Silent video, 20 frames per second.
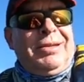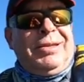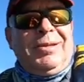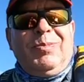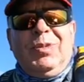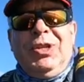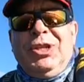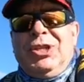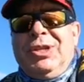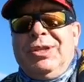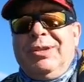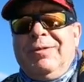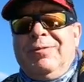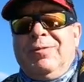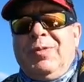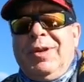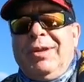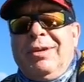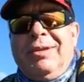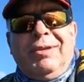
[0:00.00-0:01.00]
the mission
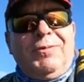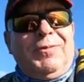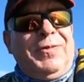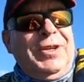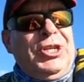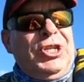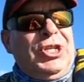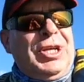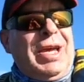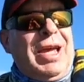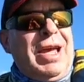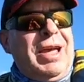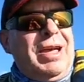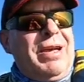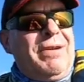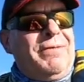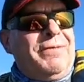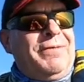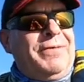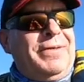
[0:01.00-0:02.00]
of whether the fish
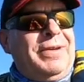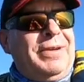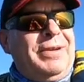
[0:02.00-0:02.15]
have